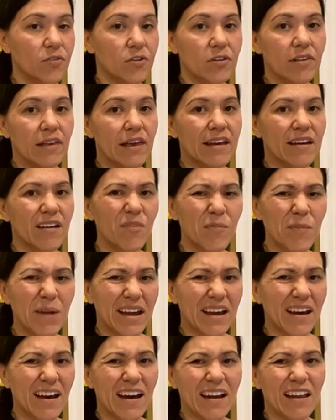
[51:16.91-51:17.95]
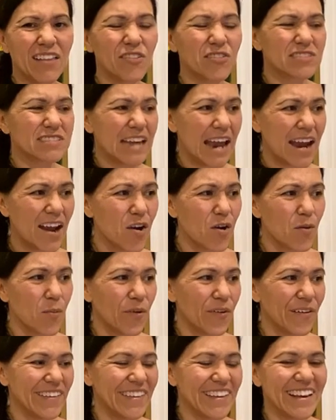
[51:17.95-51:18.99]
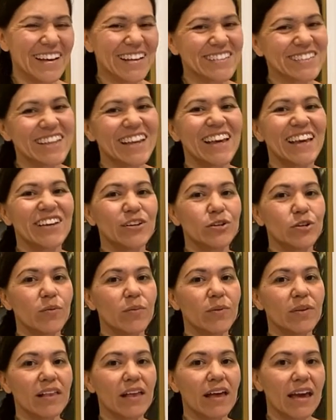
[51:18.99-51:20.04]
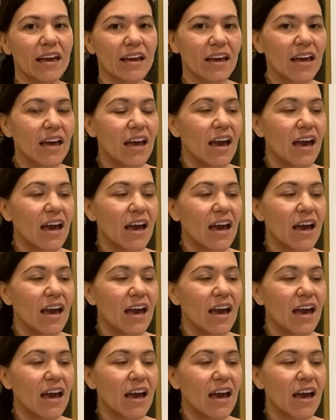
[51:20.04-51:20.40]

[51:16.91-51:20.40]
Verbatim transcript: You're like, oh my god, I look terrible in this. You know, be like,